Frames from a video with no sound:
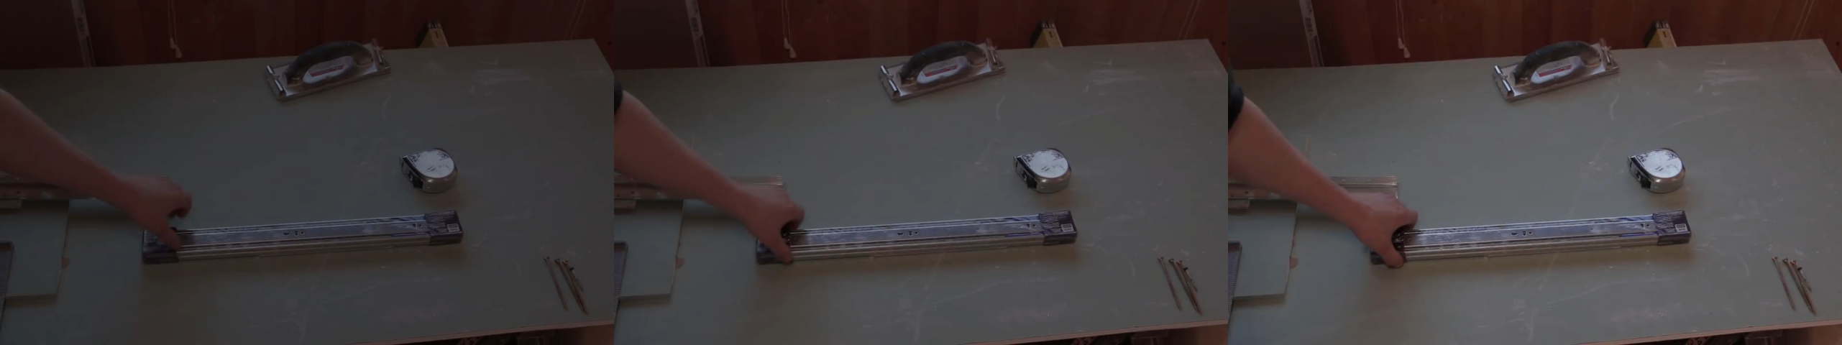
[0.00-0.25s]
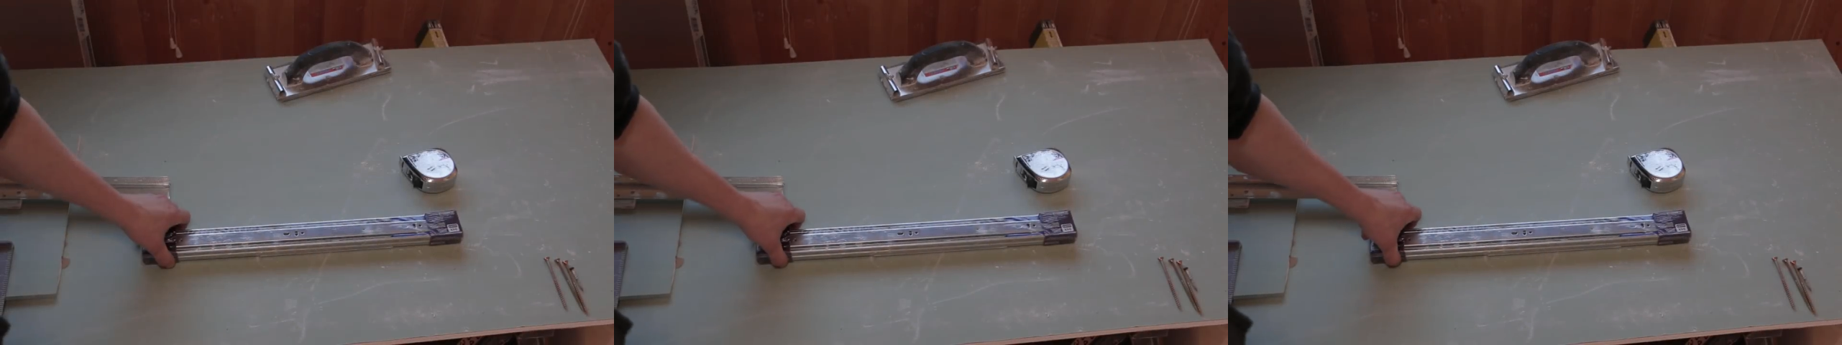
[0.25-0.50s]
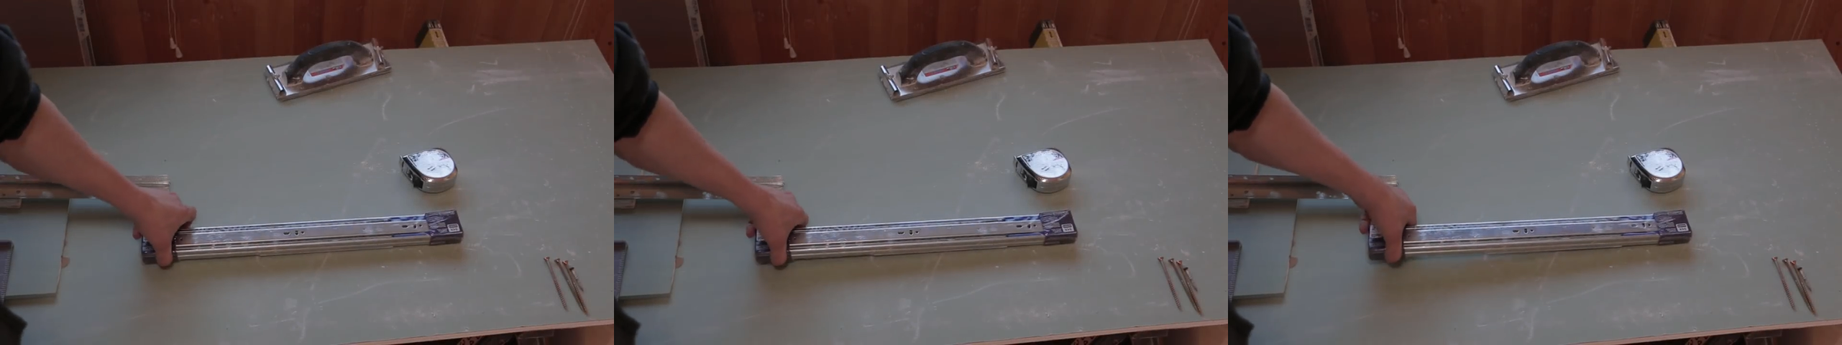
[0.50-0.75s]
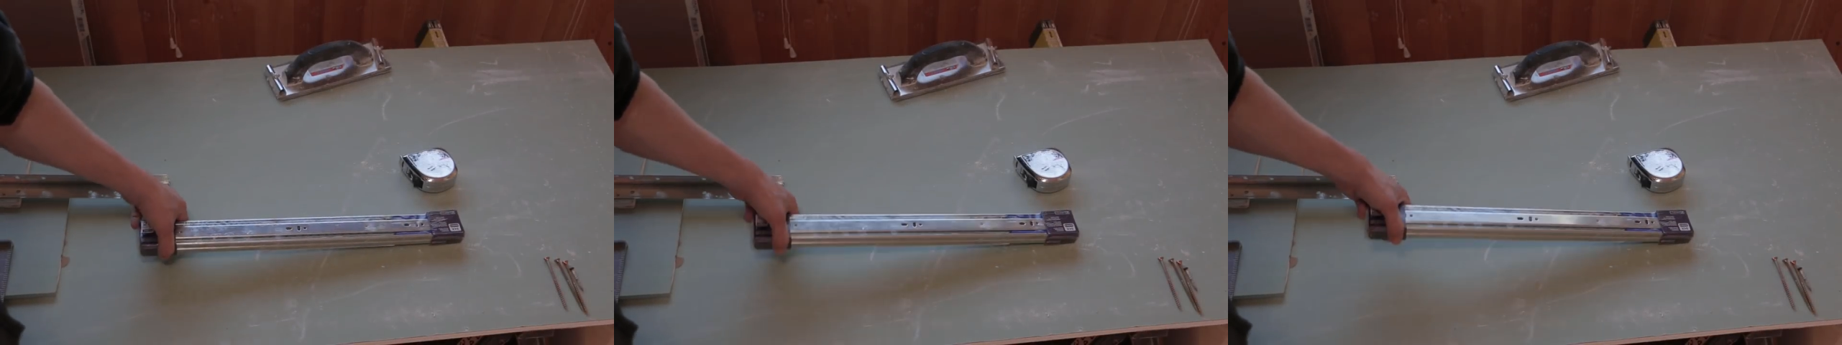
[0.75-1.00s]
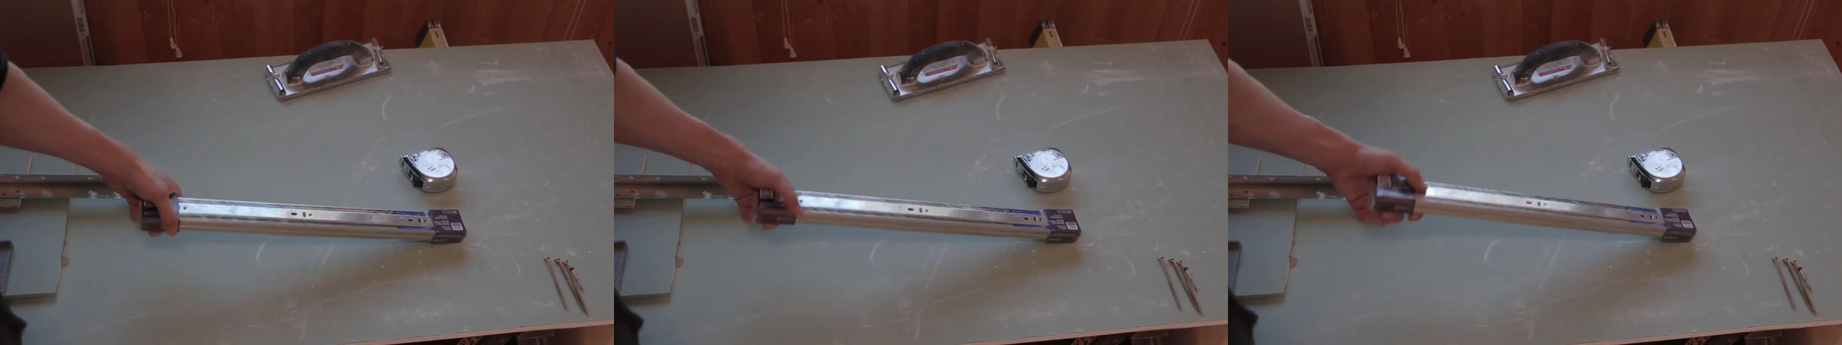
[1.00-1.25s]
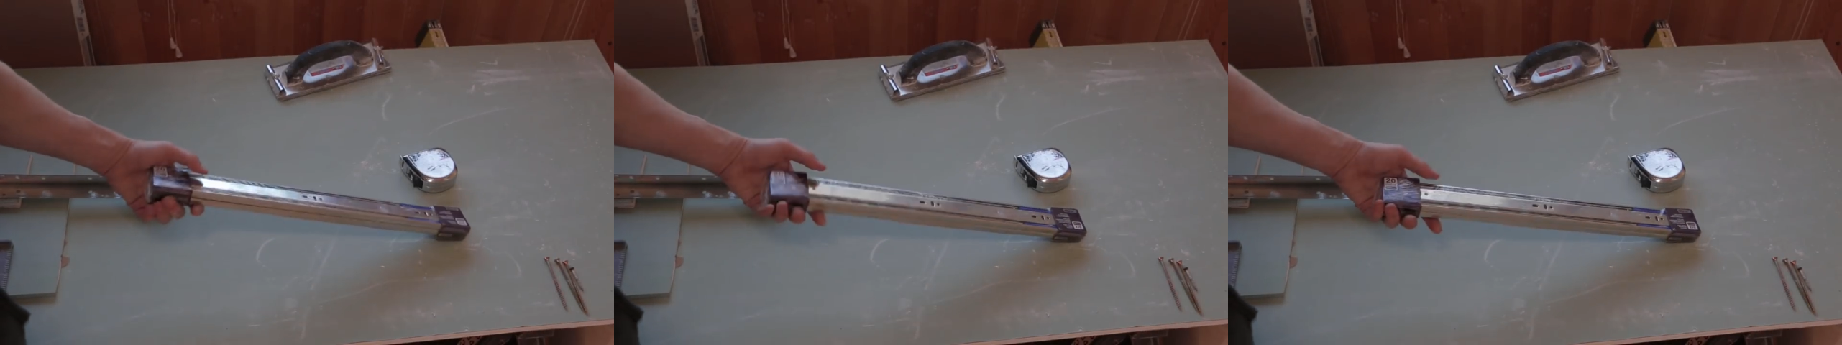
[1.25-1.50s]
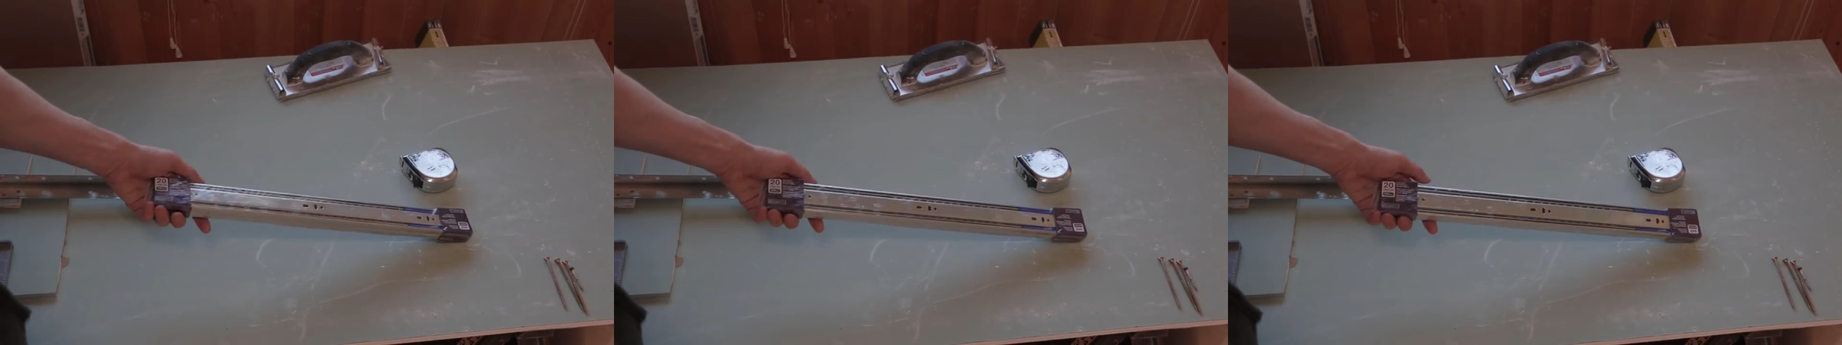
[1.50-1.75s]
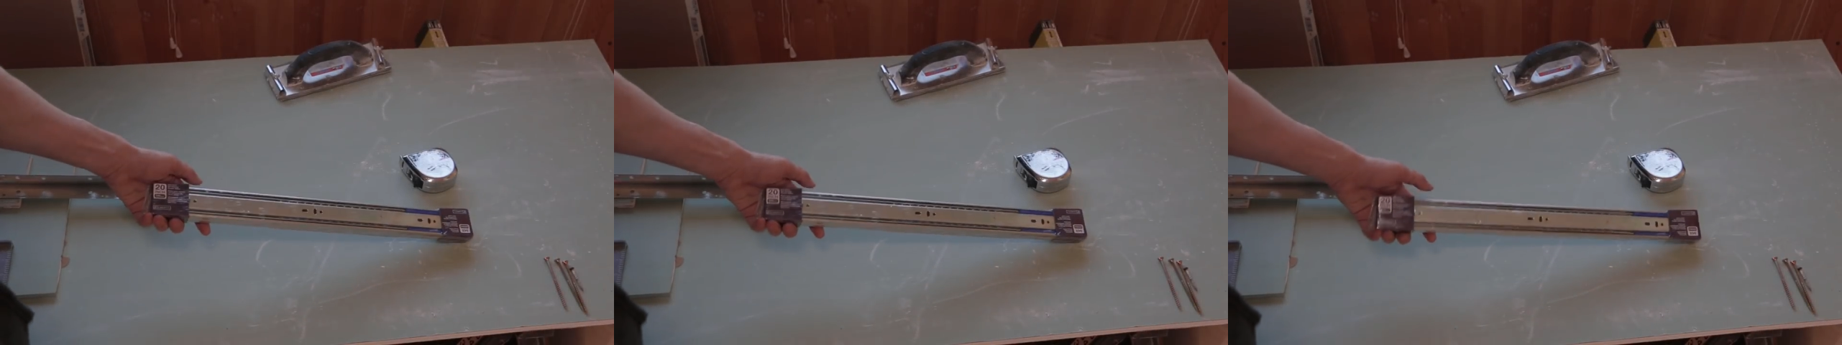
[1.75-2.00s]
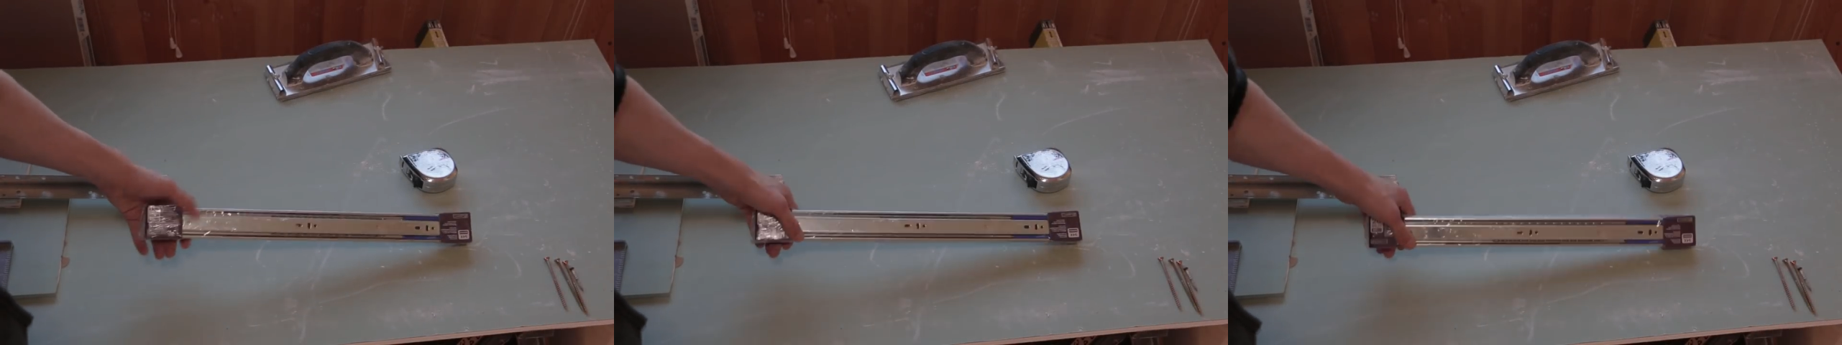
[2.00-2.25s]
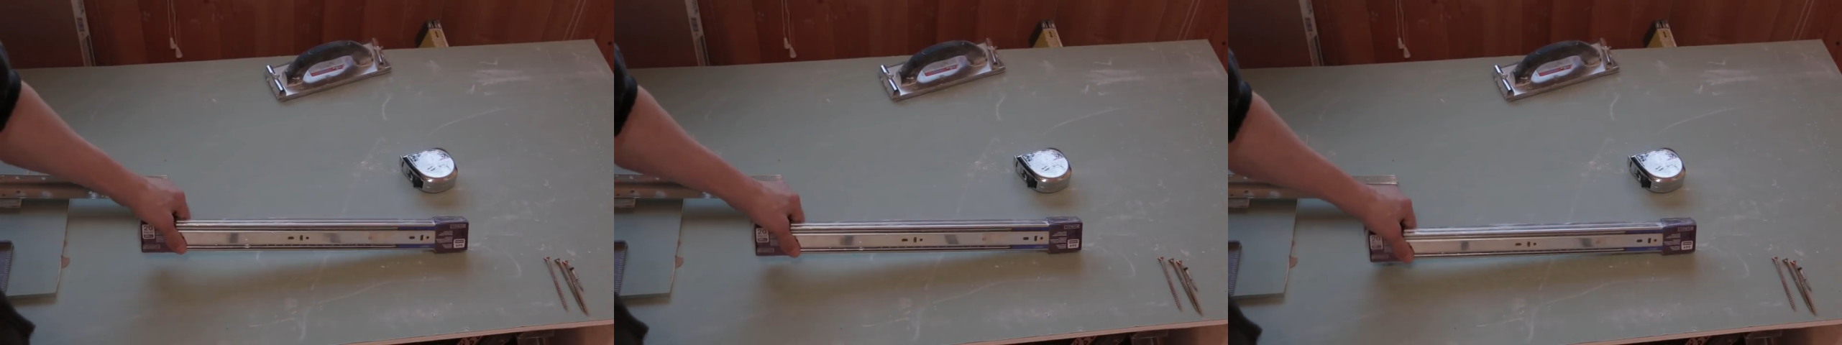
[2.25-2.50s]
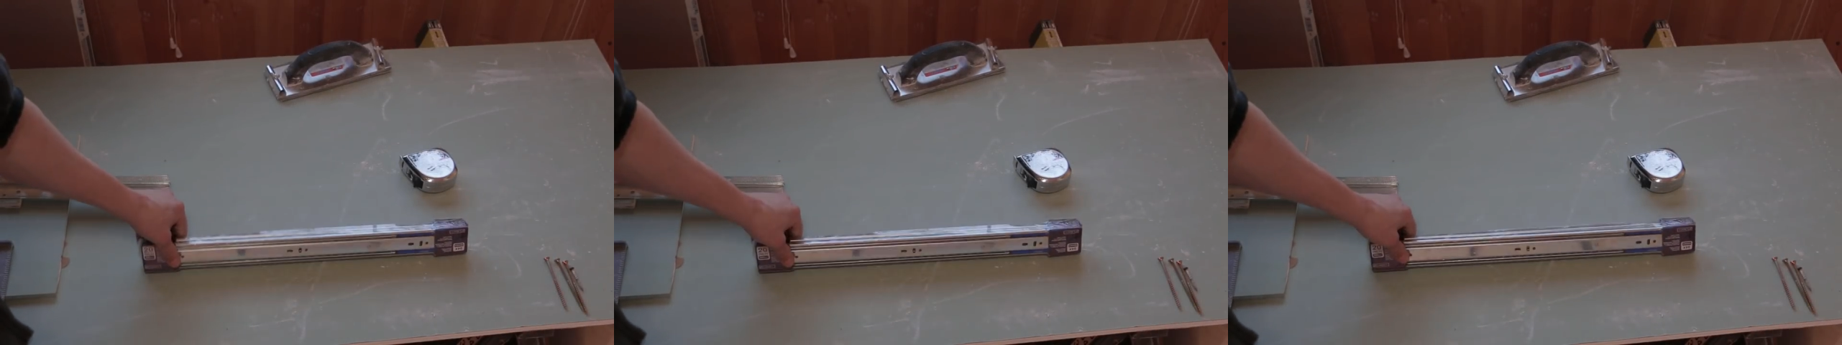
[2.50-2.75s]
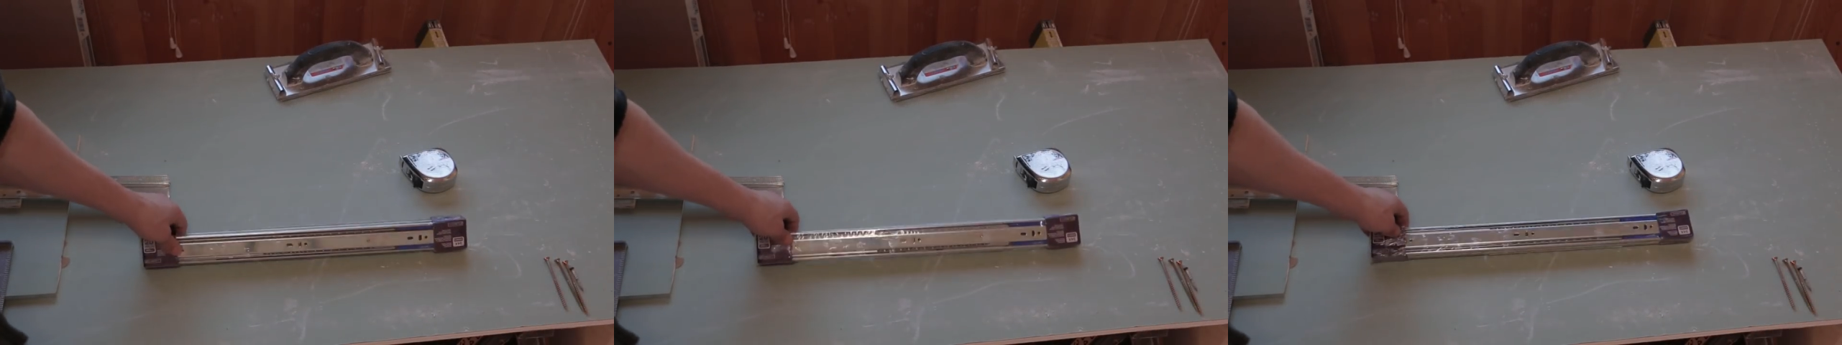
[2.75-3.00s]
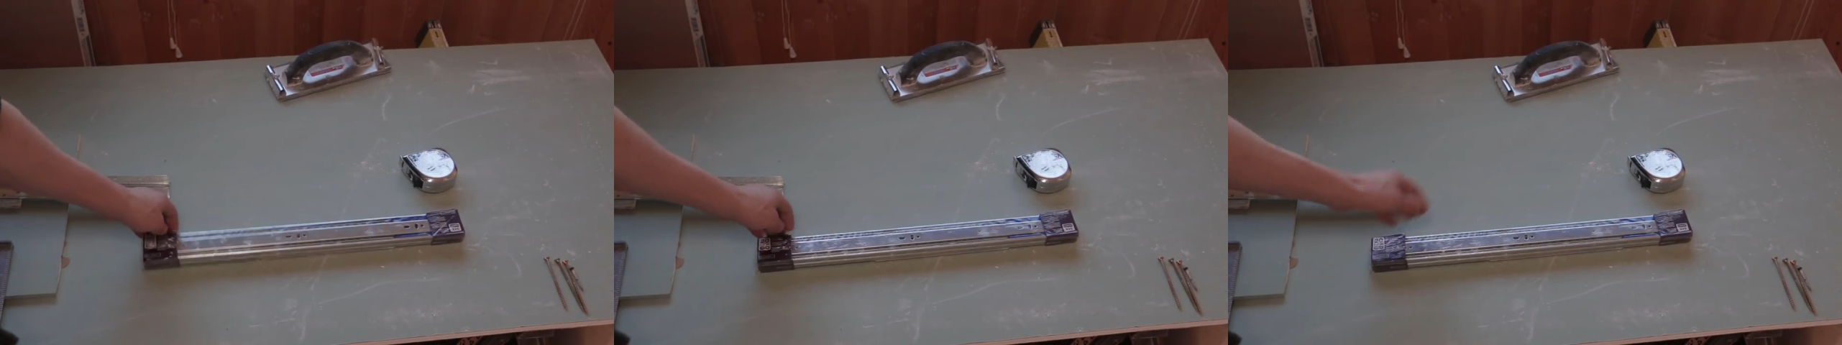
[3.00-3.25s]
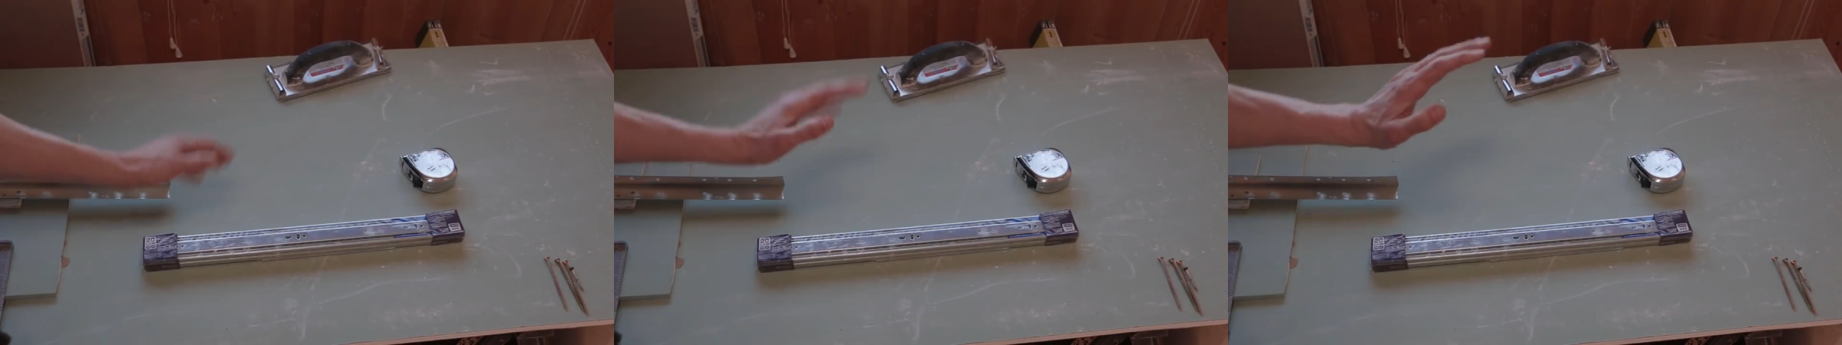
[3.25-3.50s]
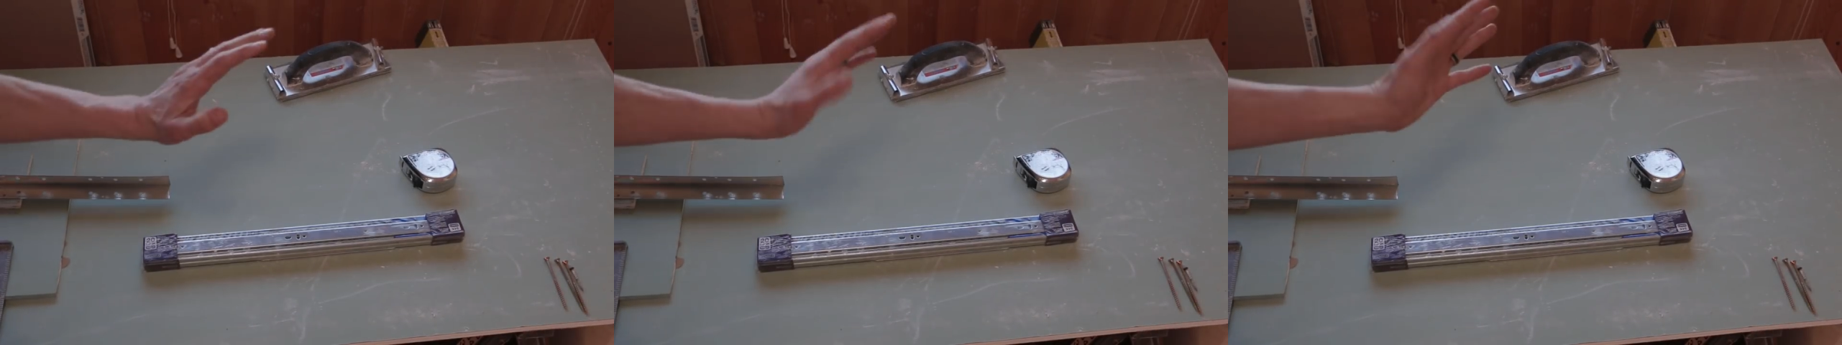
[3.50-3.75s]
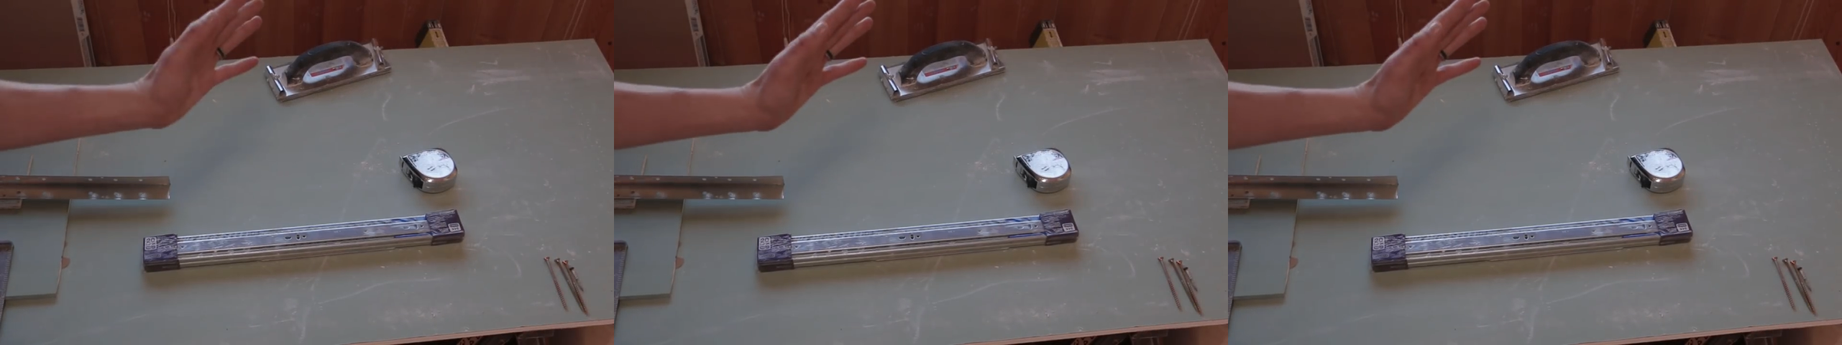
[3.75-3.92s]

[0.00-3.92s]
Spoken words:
No face is visible, so there are no lips to read.